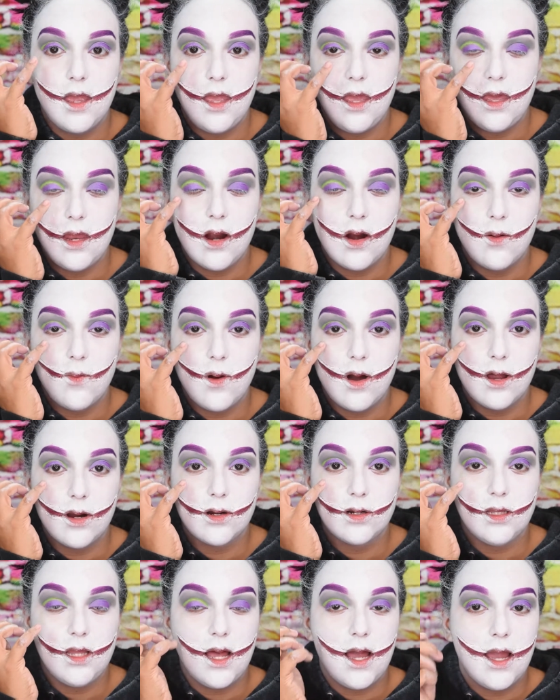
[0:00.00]
in our
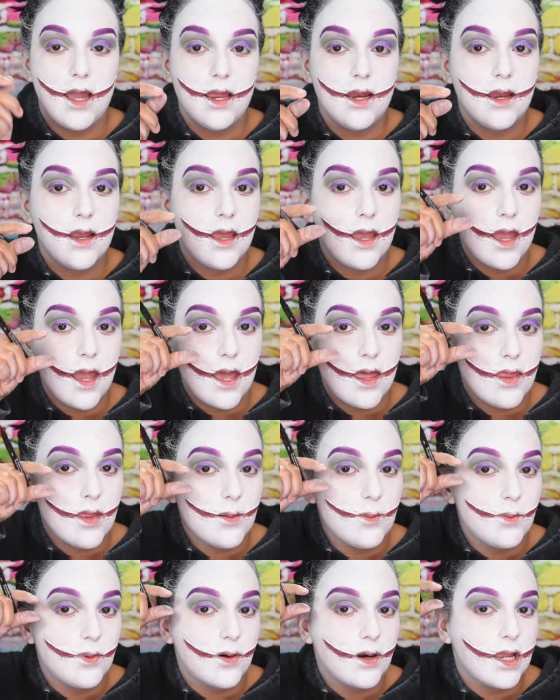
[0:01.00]
waterline, and
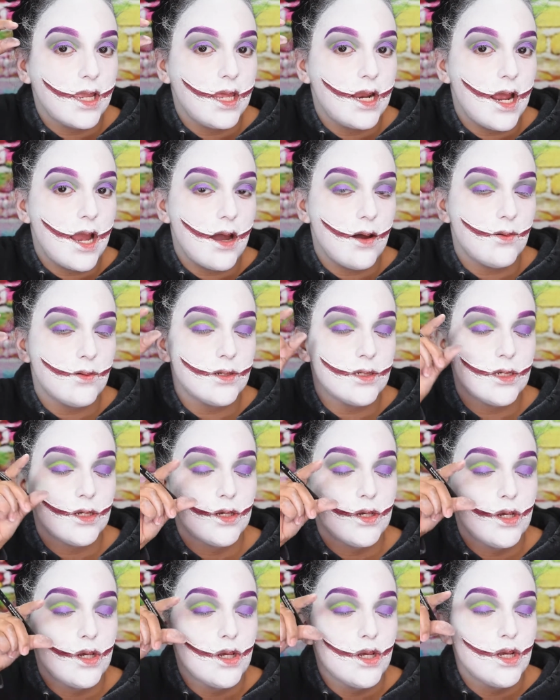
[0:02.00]
then bring it out
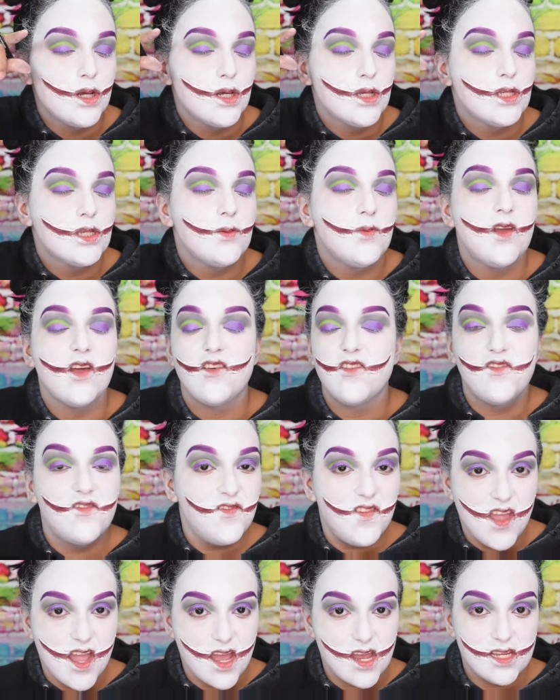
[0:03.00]
to be a
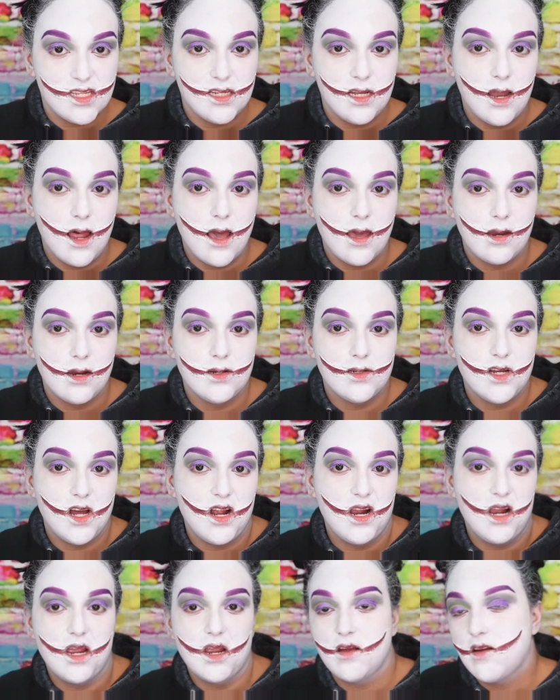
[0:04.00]
fierce liner,
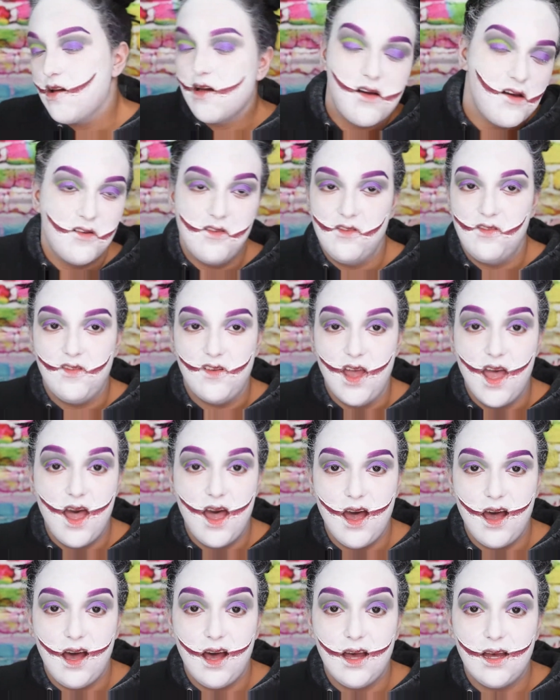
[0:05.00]
darling.
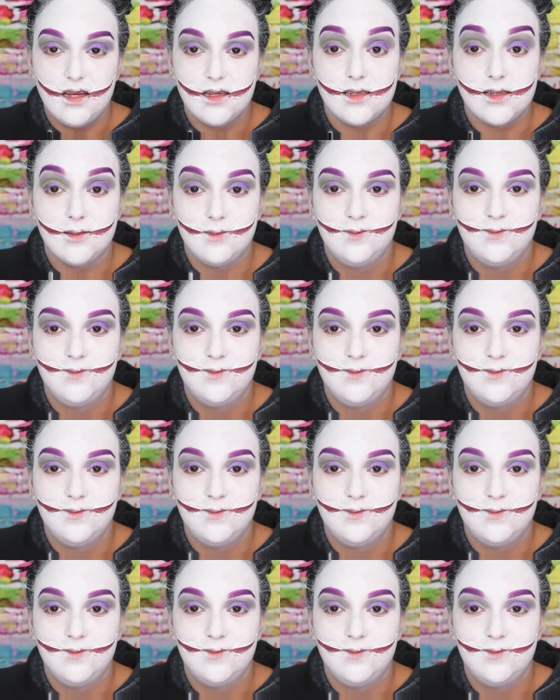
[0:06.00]
Fierce.